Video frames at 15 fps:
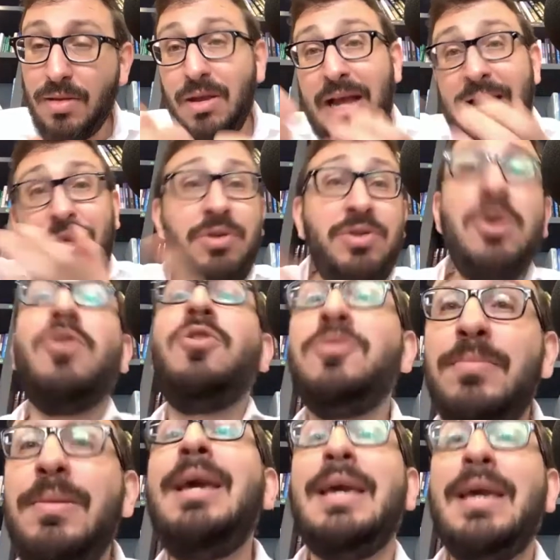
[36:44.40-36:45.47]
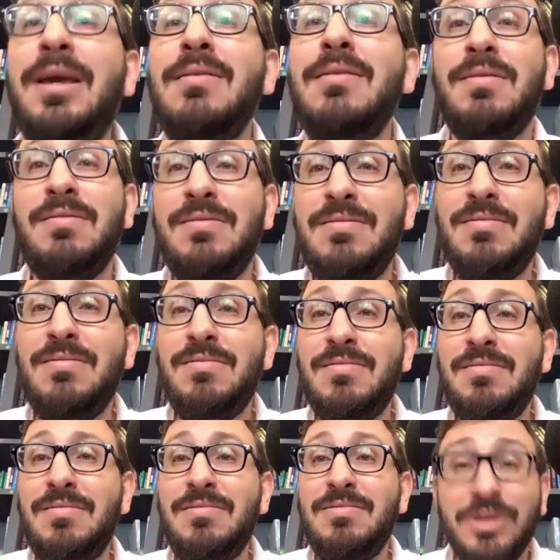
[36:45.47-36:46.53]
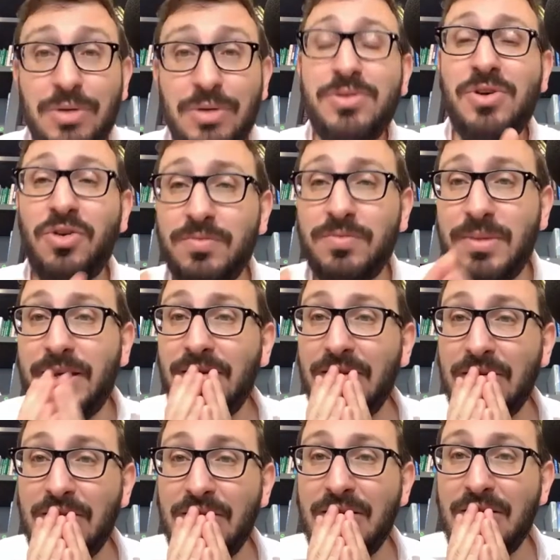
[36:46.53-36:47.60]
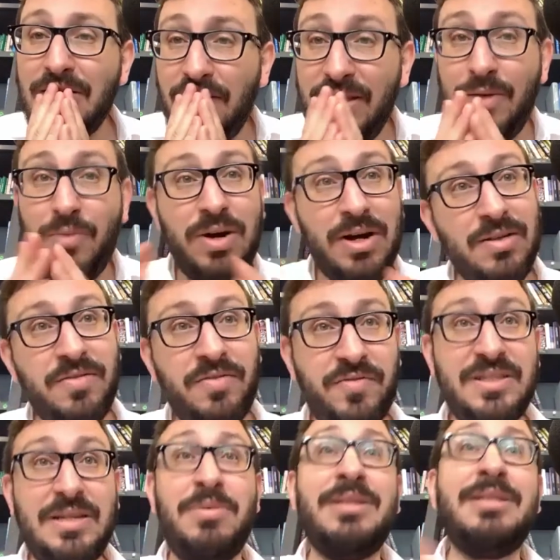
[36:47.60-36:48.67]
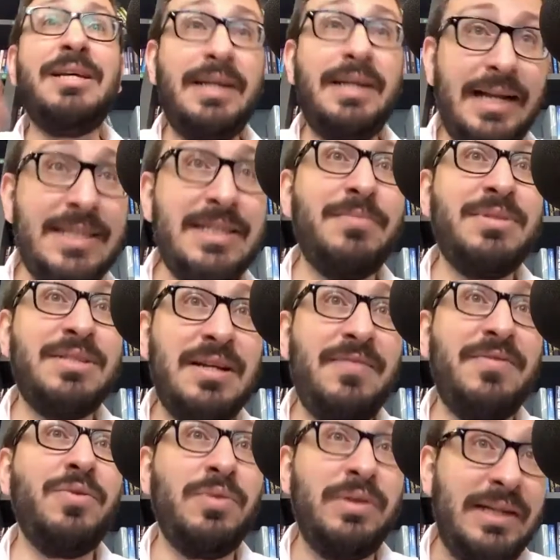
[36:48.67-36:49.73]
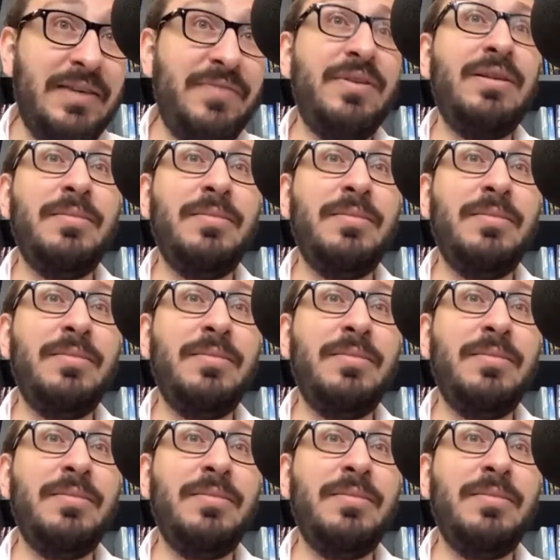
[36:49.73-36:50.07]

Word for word: And you told me, you told me that, well, if someone dedicates themselves to a given